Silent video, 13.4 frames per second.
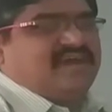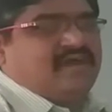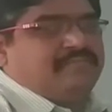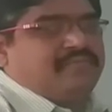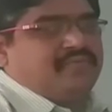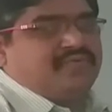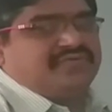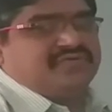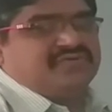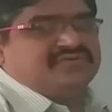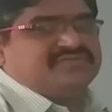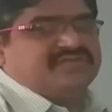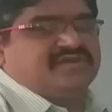are
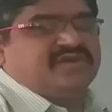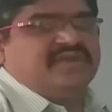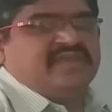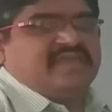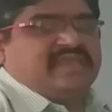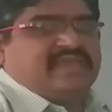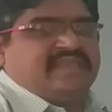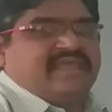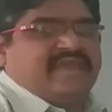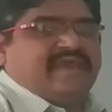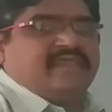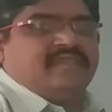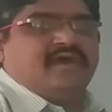produced in
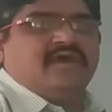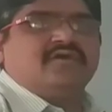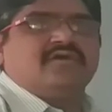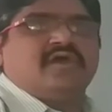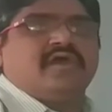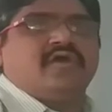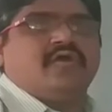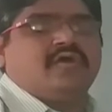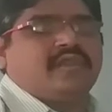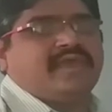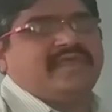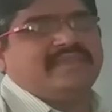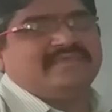an
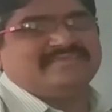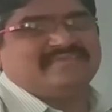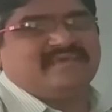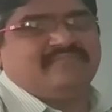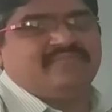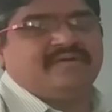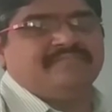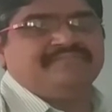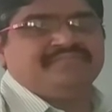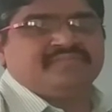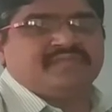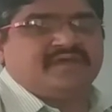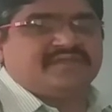organism,
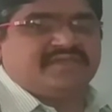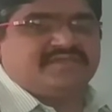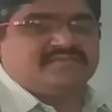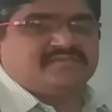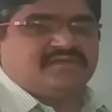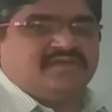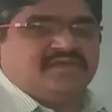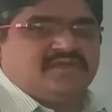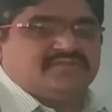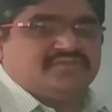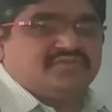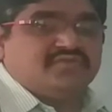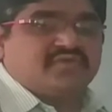that is
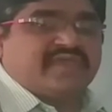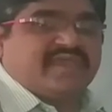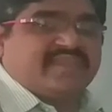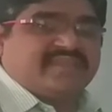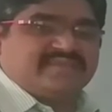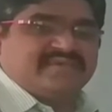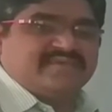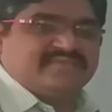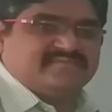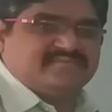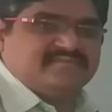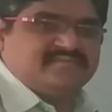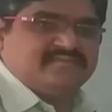new
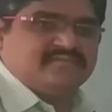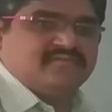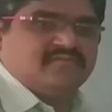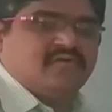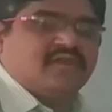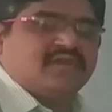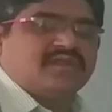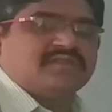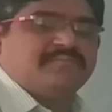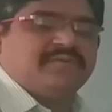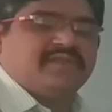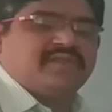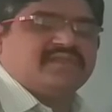characters. What are
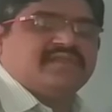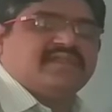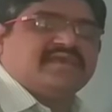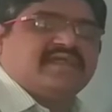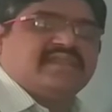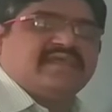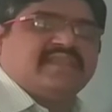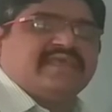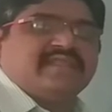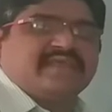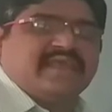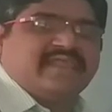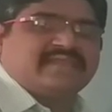the parental
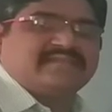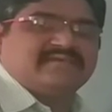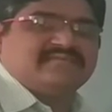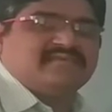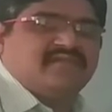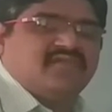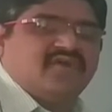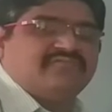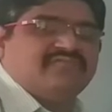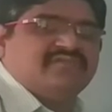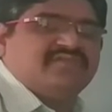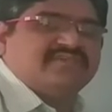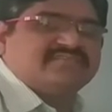containing characters? Along
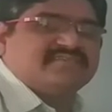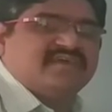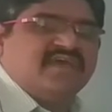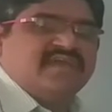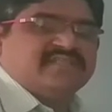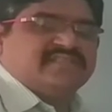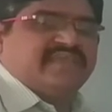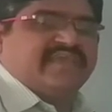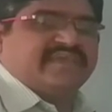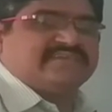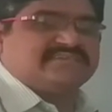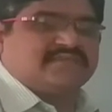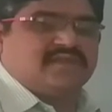with this, the
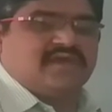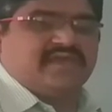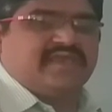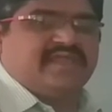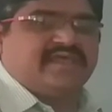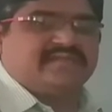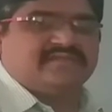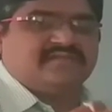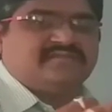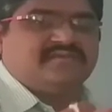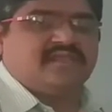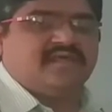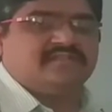extra
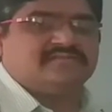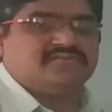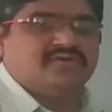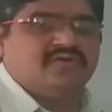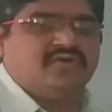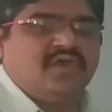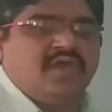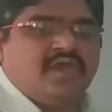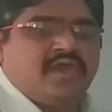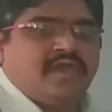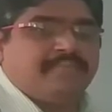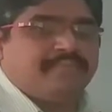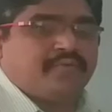characters are also
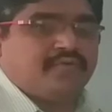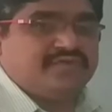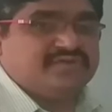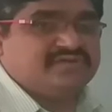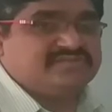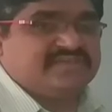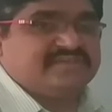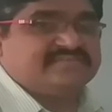produced